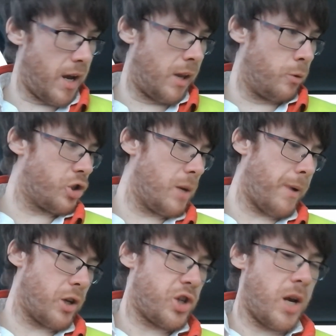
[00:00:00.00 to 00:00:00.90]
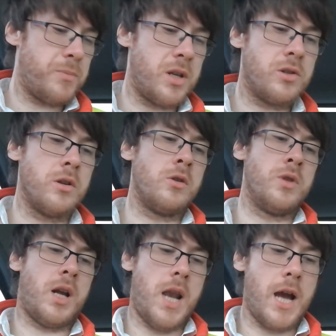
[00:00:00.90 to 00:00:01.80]
And it was cheap as chips, and it's going to go in
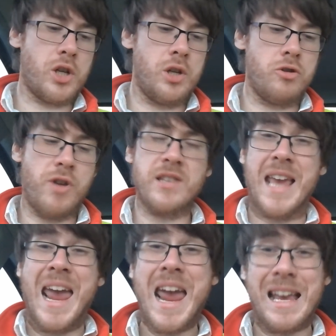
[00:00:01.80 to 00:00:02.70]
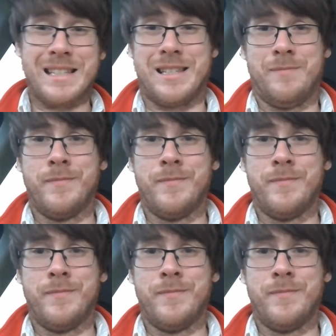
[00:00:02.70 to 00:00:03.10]
the collection. So that's ace.